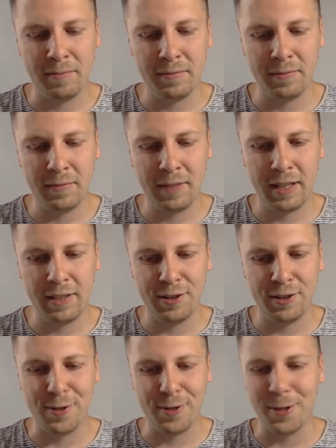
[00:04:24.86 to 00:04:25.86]
into
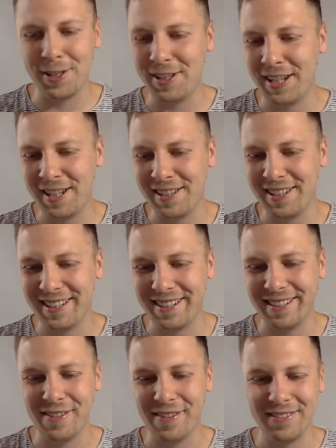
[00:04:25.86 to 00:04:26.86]
courses and
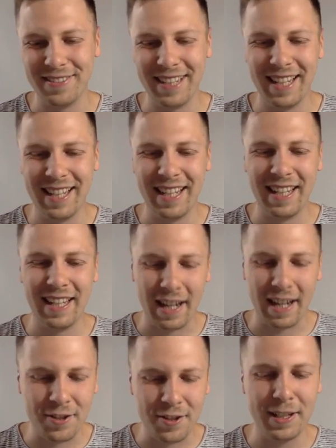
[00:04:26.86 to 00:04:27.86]

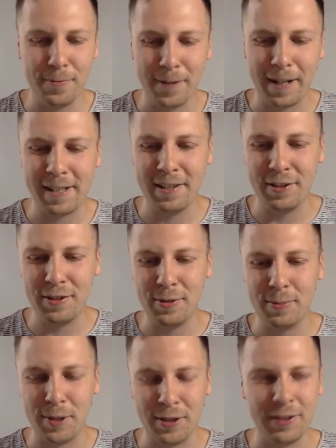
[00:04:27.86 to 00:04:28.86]
actually invest into
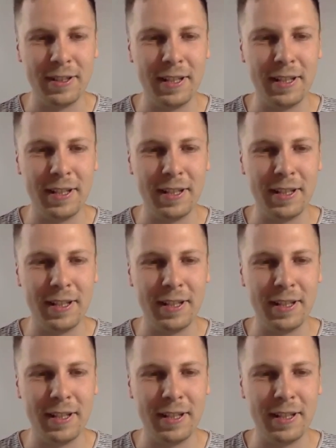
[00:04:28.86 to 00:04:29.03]
product.